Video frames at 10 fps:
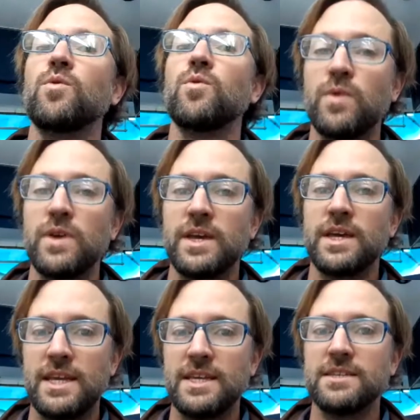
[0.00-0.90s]
we
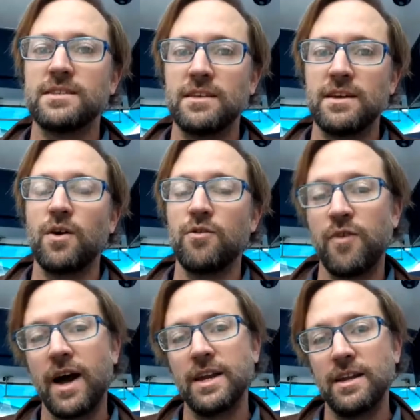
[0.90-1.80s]
can easily go
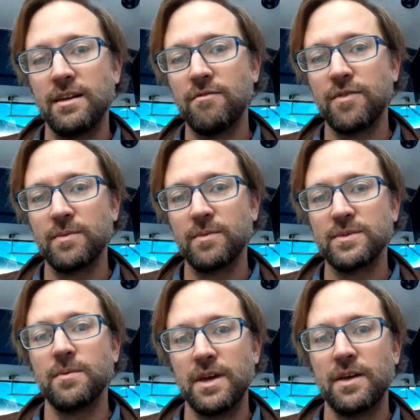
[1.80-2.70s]
find it from
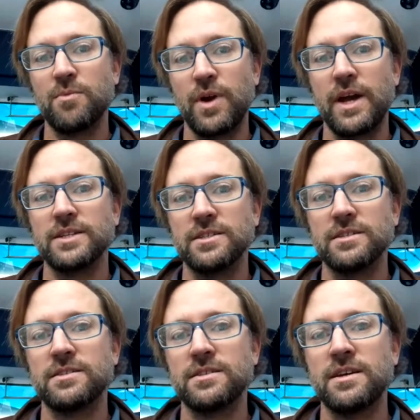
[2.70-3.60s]
some of the other branches.
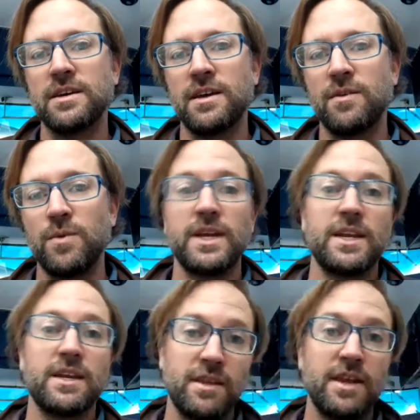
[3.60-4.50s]
We can
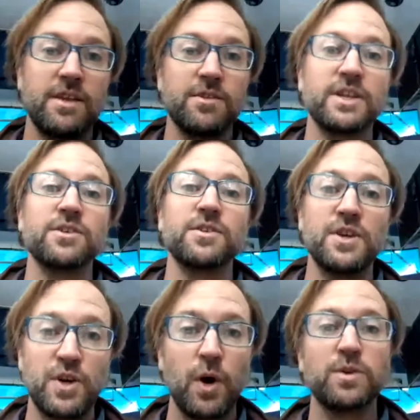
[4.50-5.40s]
either literally
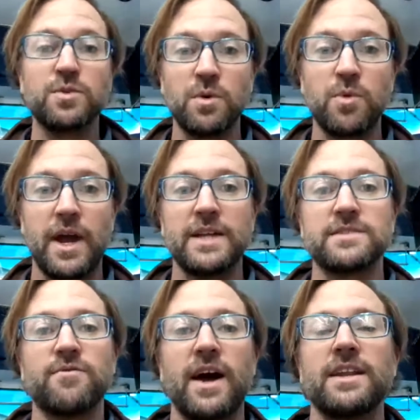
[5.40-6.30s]
go to a branch
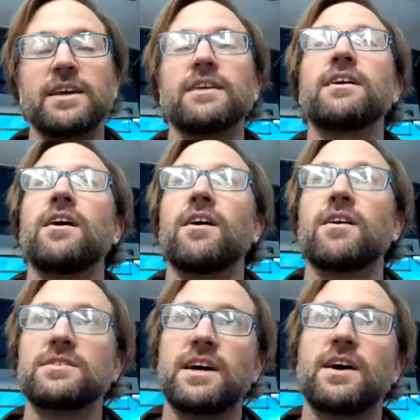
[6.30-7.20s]
and find it
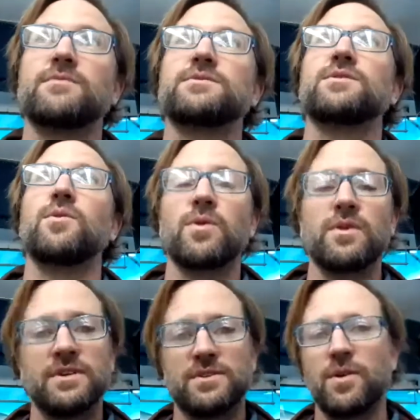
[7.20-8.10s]
ourselves, or
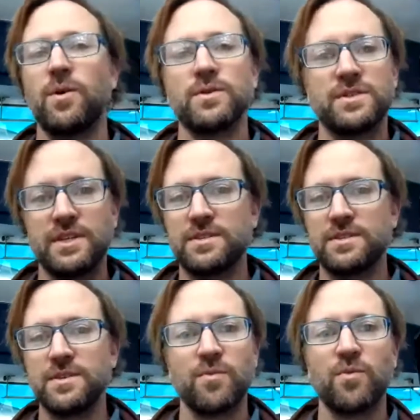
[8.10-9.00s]
there's a whole
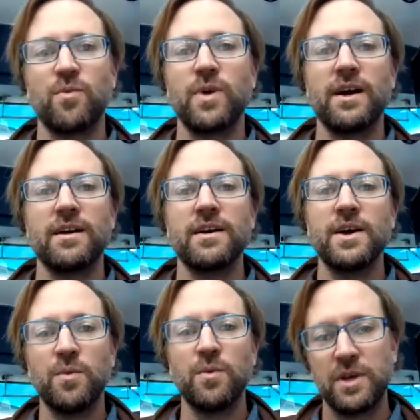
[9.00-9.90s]
system where
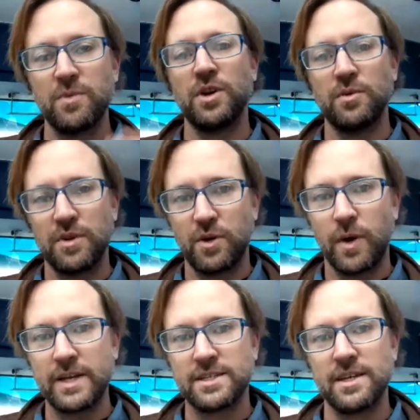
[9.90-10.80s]
you can put a
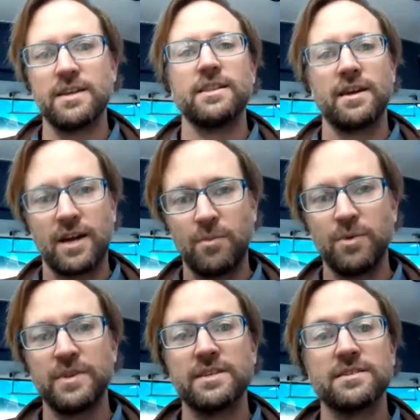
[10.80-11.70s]
request in, and then a couple
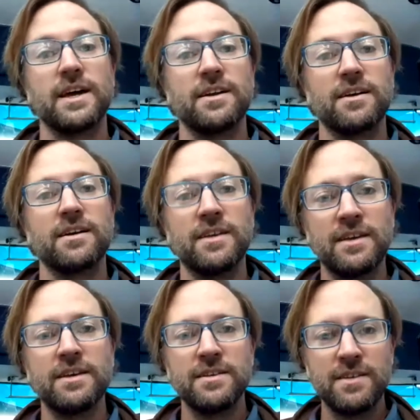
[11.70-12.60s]
days later,
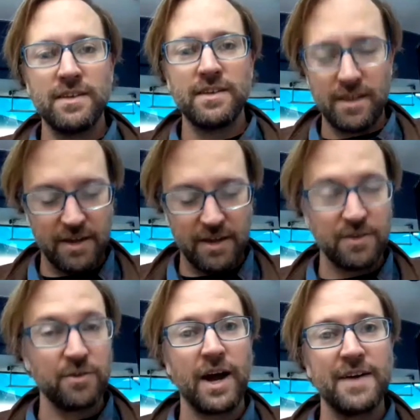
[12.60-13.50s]

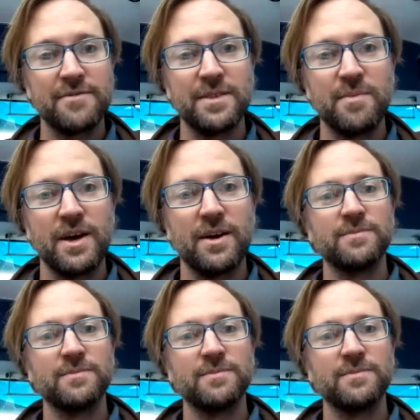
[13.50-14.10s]
it'll arrive in the mail.